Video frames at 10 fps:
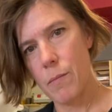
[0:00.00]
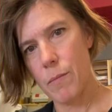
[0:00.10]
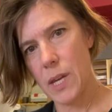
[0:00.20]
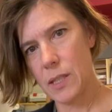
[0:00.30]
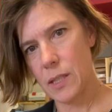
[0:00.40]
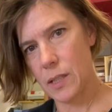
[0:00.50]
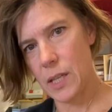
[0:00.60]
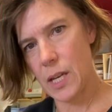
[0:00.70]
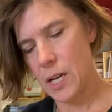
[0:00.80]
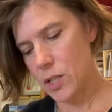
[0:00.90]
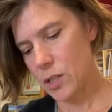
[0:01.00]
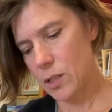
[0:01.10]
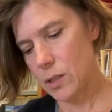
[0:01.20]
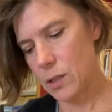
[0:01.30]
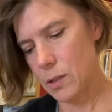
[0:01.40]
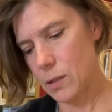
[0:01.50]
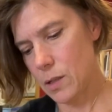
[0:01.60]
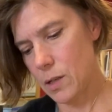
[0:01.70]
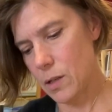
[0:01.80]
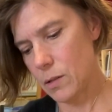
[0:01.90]
Basically, I just
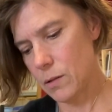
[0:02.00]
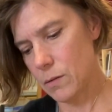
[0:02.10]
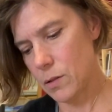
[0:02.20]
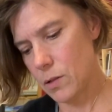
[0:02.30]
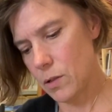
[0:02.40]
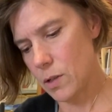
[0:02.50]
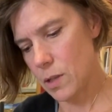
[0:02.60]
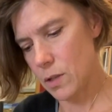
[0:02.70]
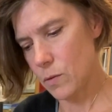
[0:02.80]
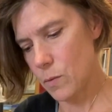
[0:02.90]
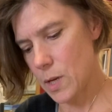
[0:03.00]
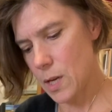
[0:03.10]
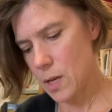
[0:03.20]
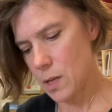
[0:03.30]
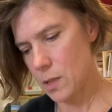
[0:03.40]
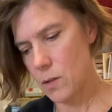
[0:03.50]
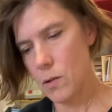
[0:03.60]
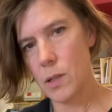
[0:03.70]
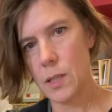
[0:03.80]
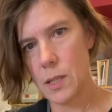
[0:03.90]
turn it this way.
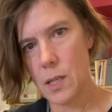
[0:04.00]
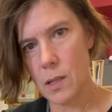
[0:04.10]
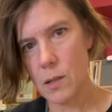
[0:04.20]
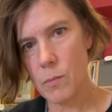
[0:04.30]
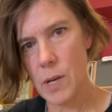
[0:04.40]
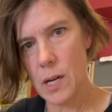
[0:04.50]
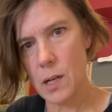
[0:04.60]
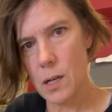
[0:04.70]
You can see a little better.